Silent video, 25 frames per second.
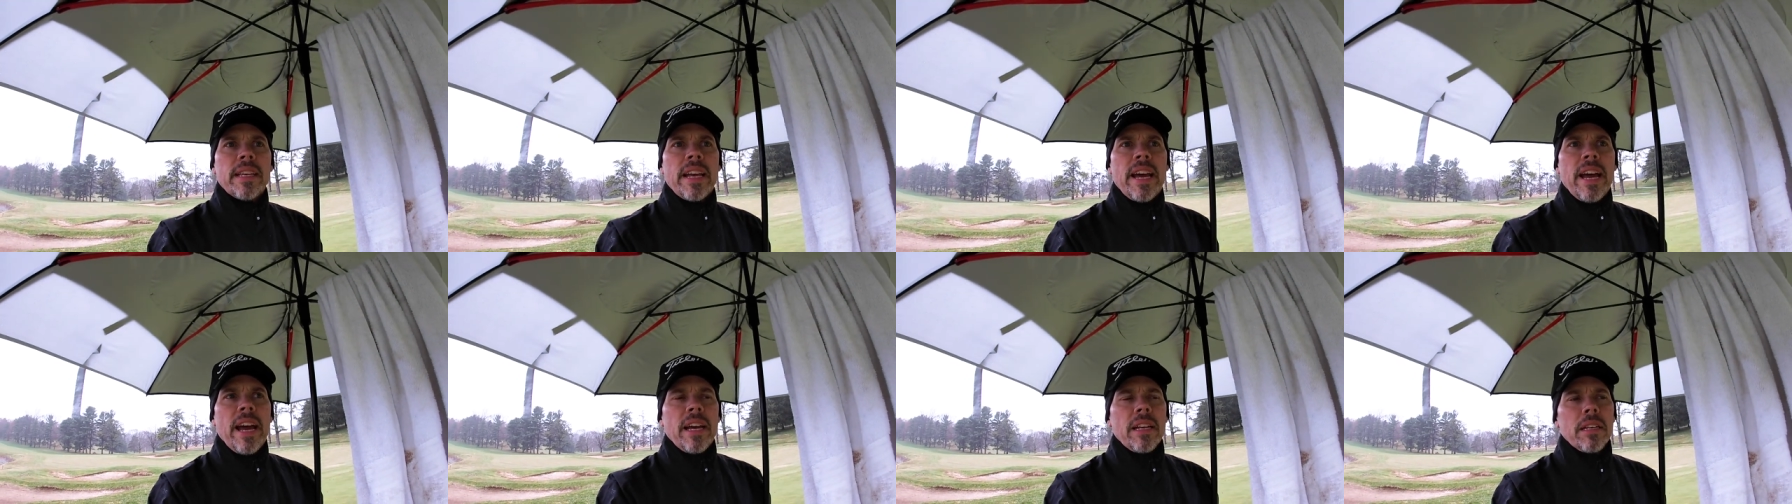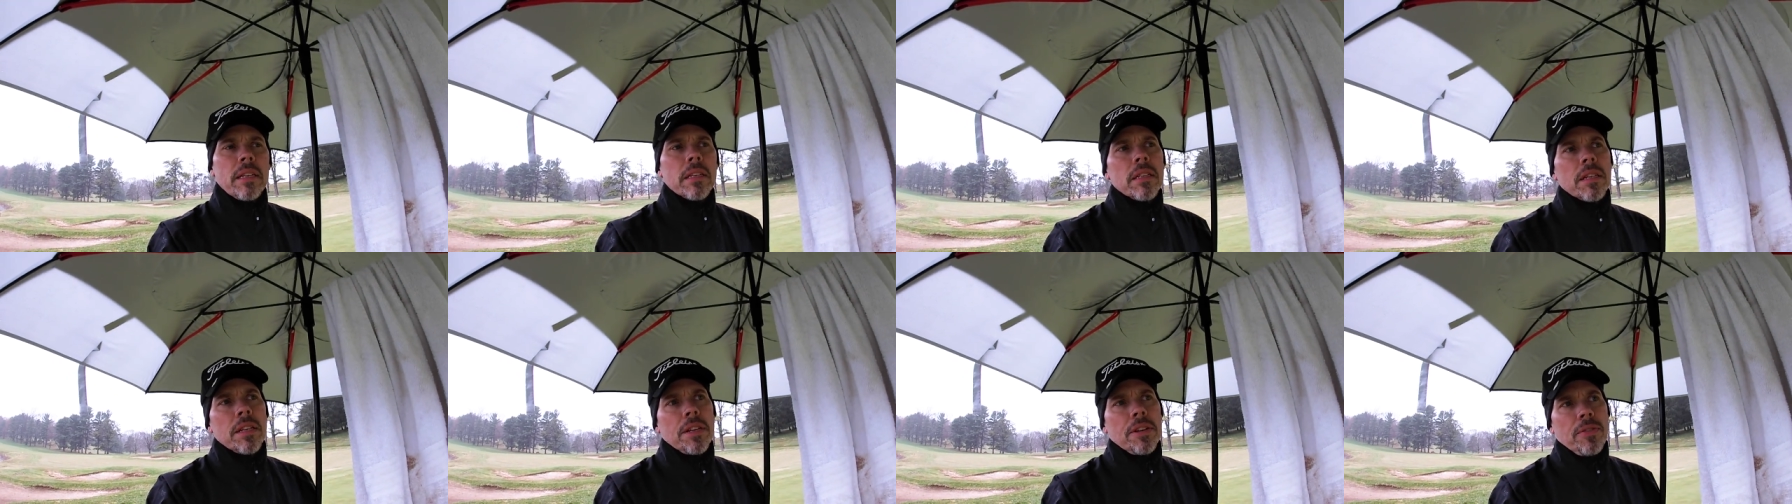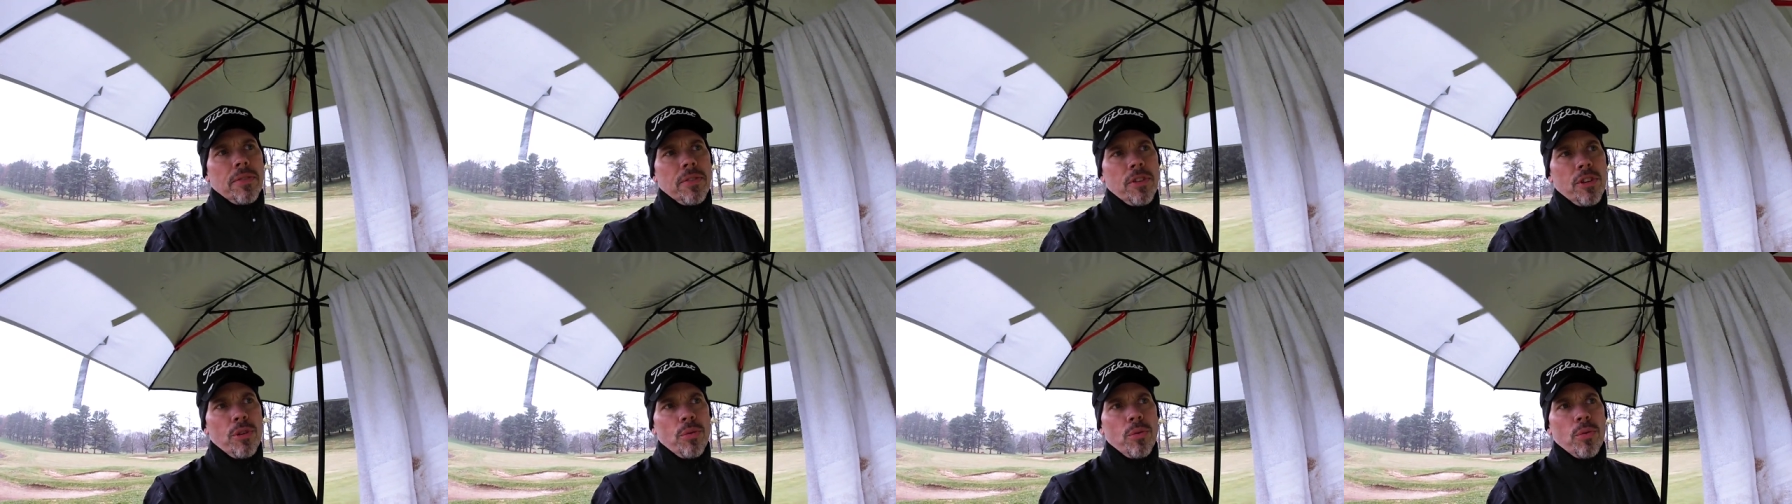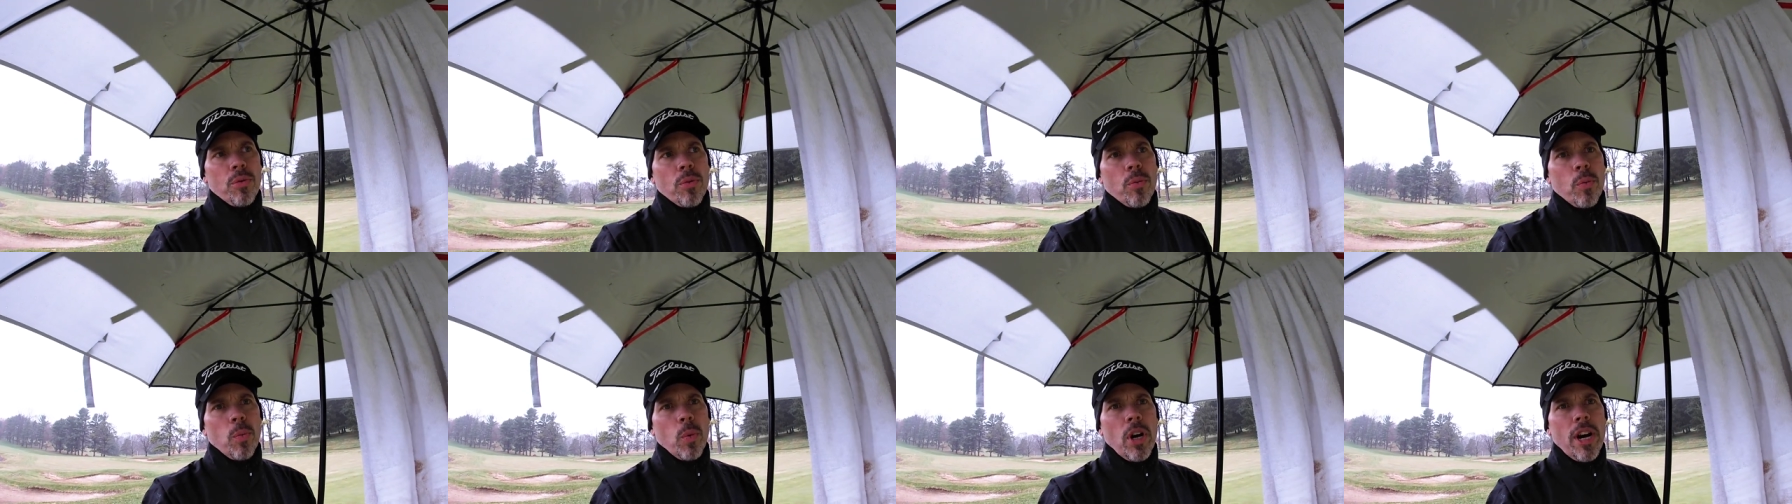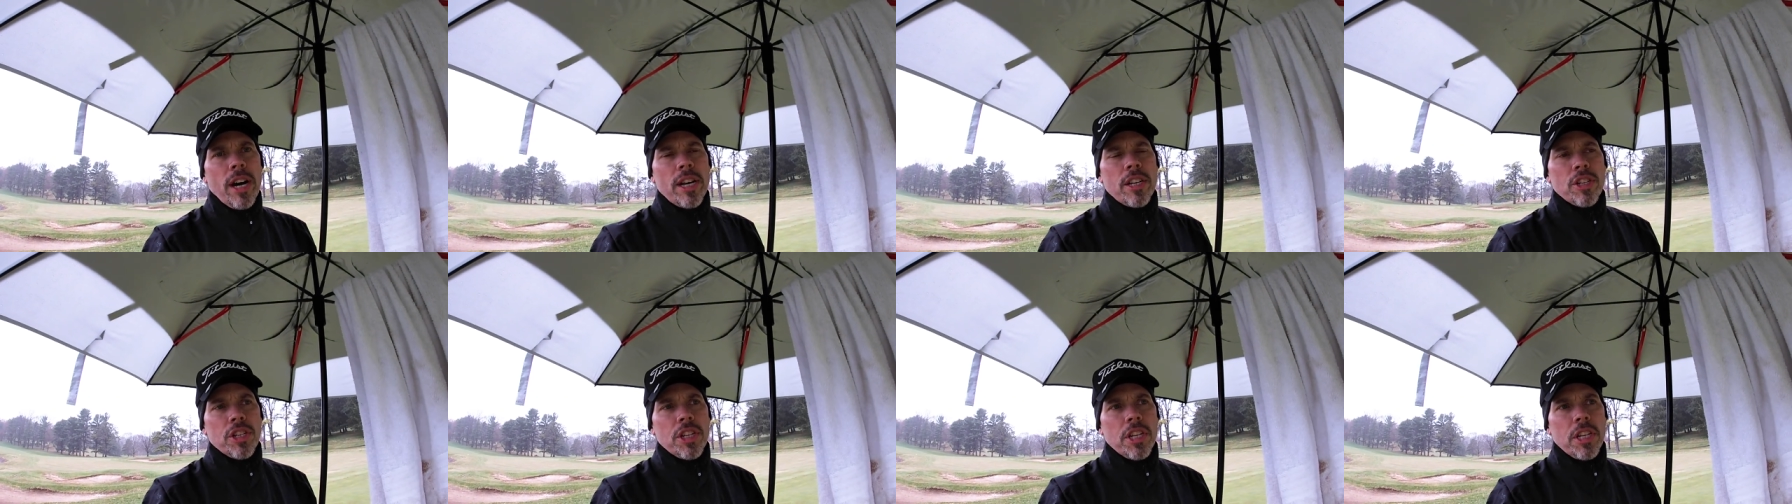that if you were
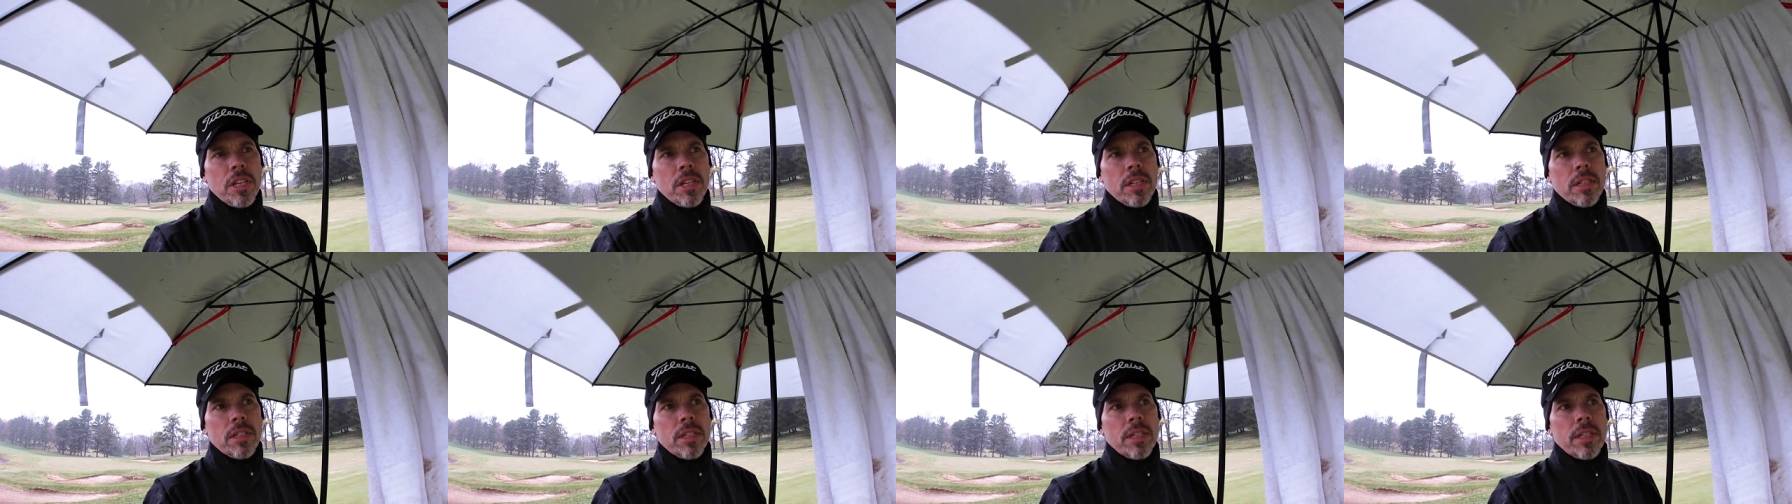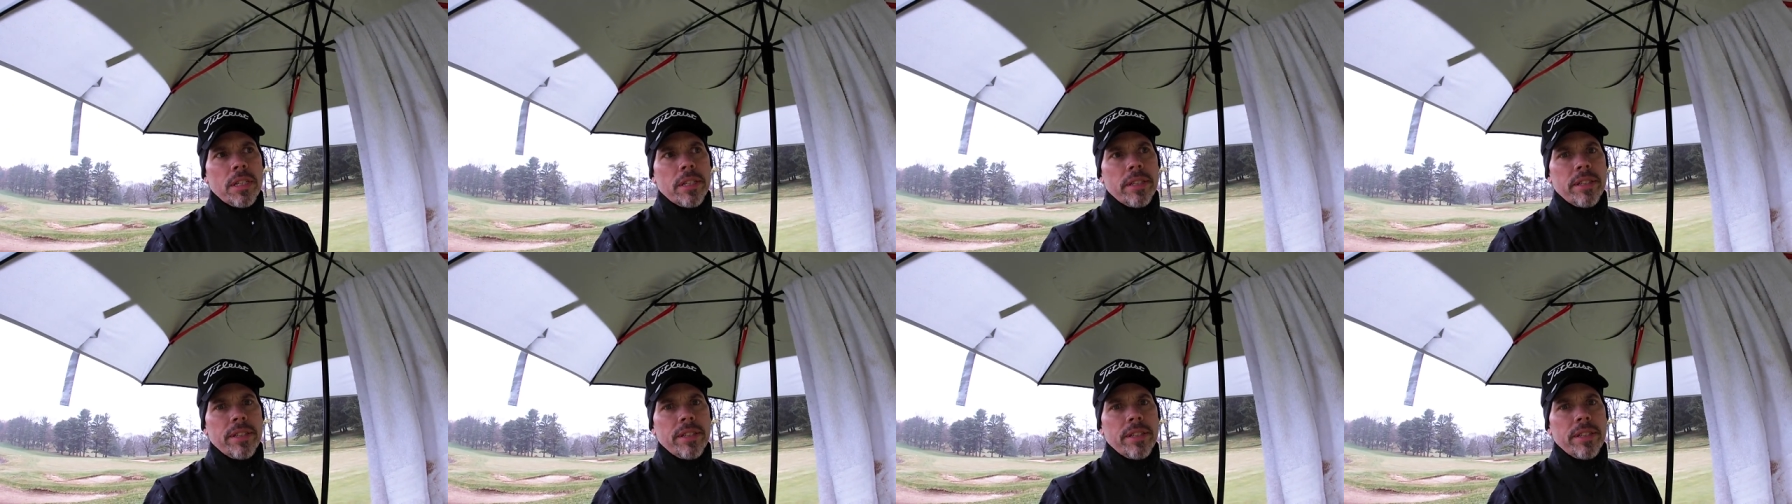watching